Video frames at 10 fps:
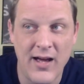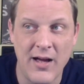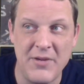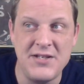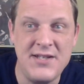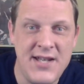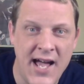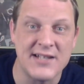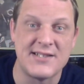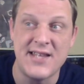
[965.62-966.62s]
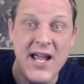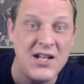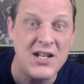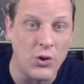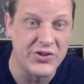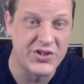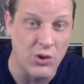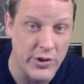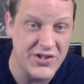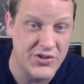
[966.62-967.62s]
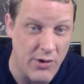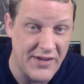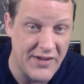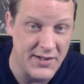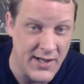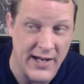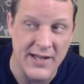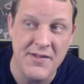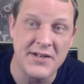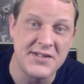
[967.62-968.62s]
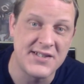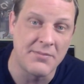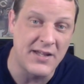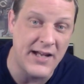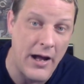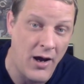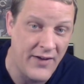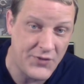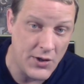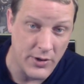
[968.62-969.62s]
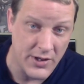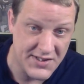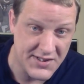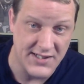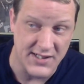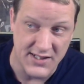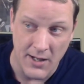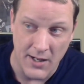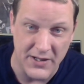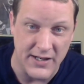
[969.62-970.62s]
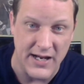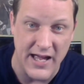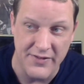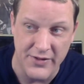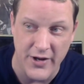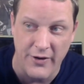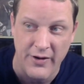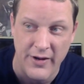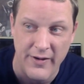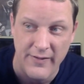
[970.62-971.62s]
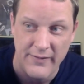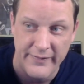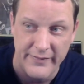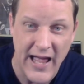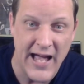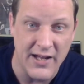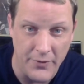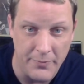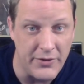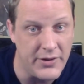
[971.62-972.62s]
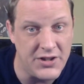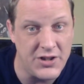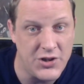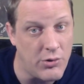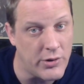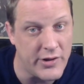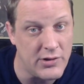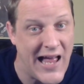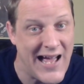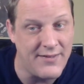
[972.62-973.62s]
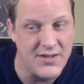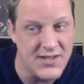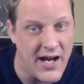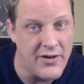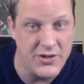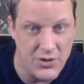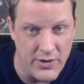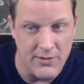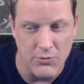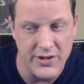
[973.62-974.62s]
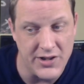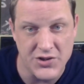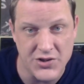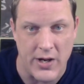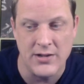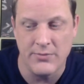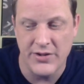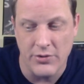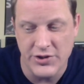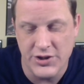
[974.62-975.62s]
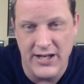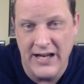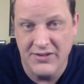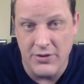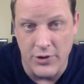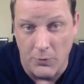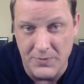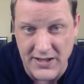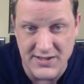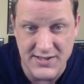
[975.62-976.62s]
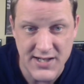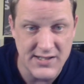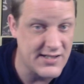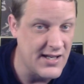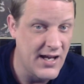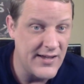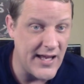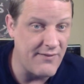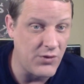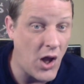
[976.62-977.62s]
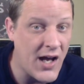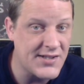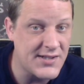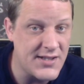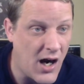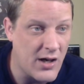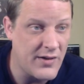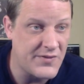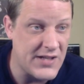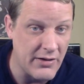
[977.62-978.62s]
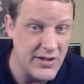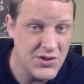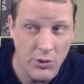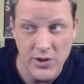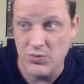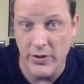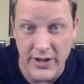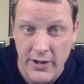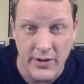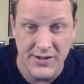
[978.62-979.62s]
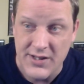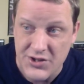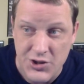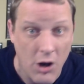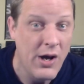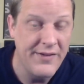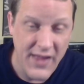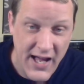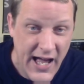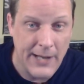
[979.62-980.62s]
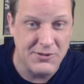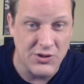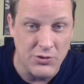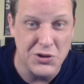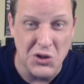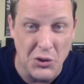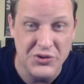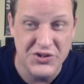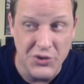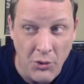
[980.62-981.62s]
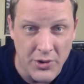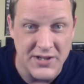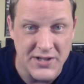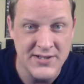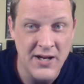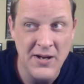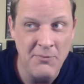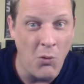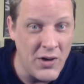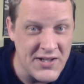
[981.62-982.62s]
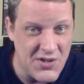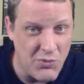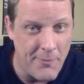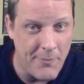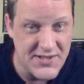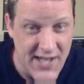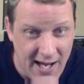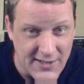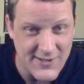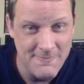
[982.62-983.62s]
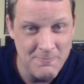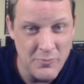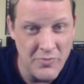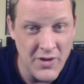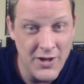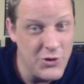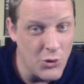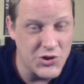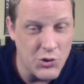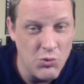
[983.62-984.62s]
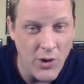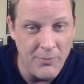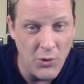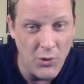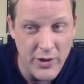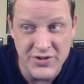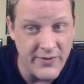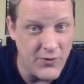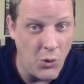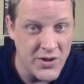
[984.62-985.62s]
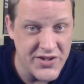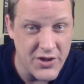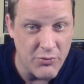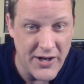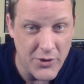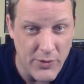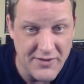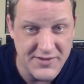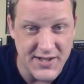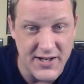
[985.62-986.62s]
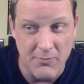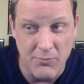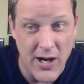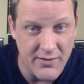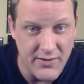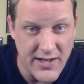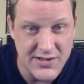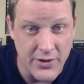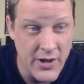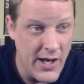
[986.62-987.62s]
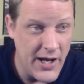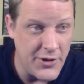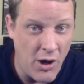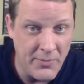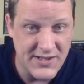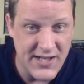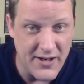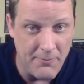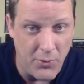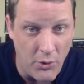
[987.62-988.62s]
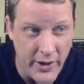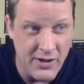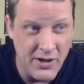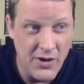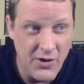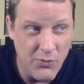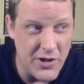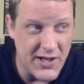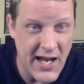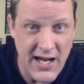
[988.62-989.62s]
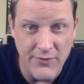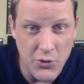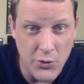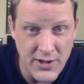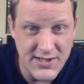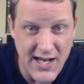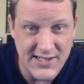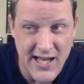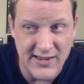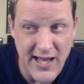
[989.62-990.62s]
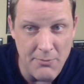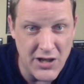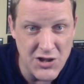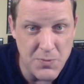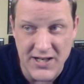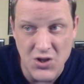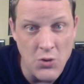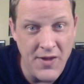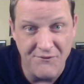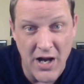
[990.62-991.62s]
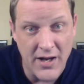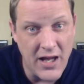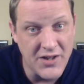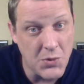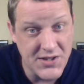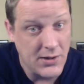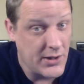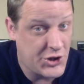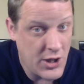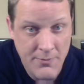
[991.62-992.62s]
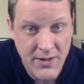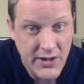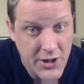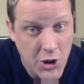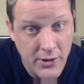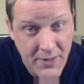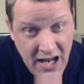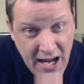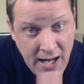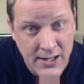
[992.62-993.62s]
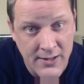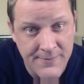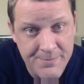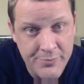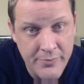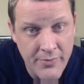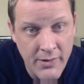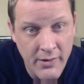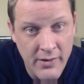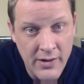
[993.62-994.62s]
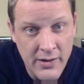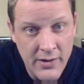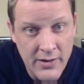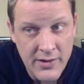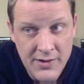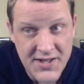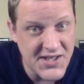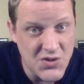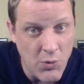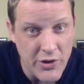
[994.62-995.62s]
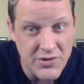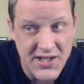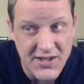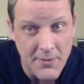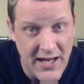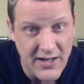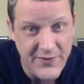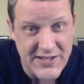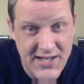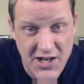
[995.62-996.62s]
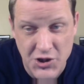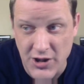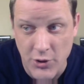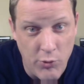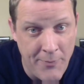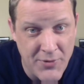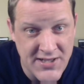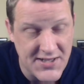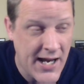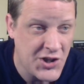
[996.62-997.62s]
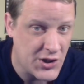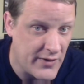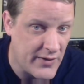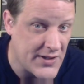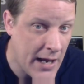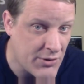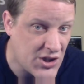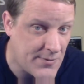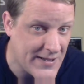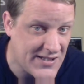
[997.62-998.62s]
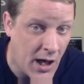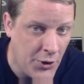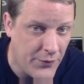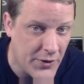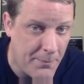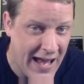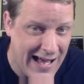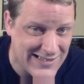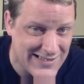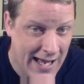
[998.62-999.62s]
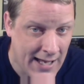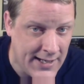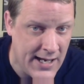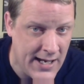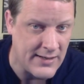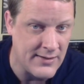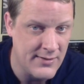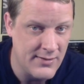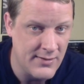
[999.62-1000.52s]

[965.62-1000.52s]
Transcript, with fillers: I mean, yes, they told stories throughout the night, and that is something I often criticize this company and their lack of ability to do, or their lack of desire to do anymore. They just randomly throw shit out there and hope that it sticks. They've lost the art of telling stories. Well, here on this show, they absolutely told stories. But what does it represent? Your two Rumble winners, of course, they're Ronda Rousey and Brock Lesnar. And you're almost at a point where you can't even criticize that that much, because who the fuck else was it legitimately going to be? This is where you see the manifestation and the representation of the damage that's been done over the past decade.